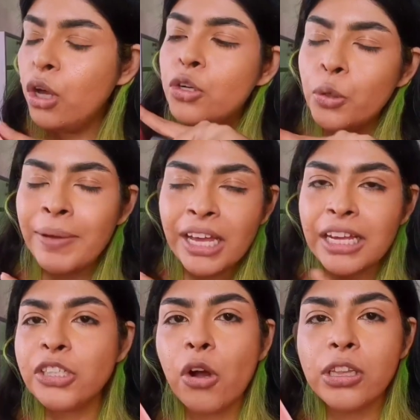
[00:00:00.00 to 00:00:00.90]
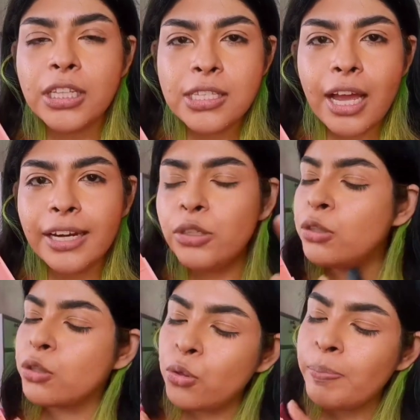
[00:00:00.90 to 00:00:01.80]
two pinkish on this side
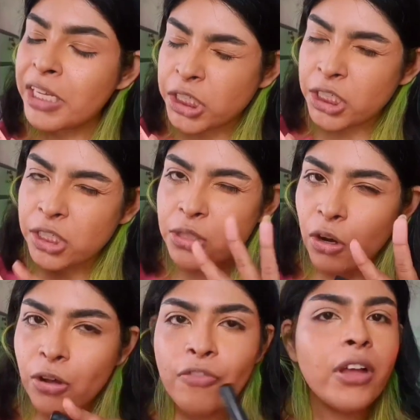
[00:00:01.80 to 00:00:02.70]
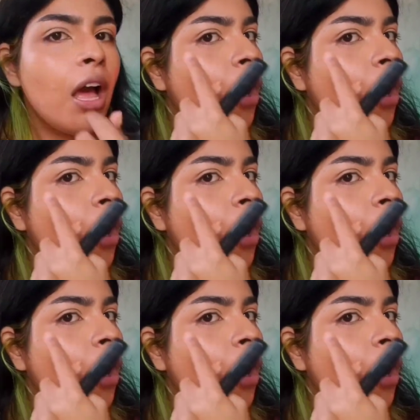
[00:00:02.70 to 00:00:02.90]
two peachish sort of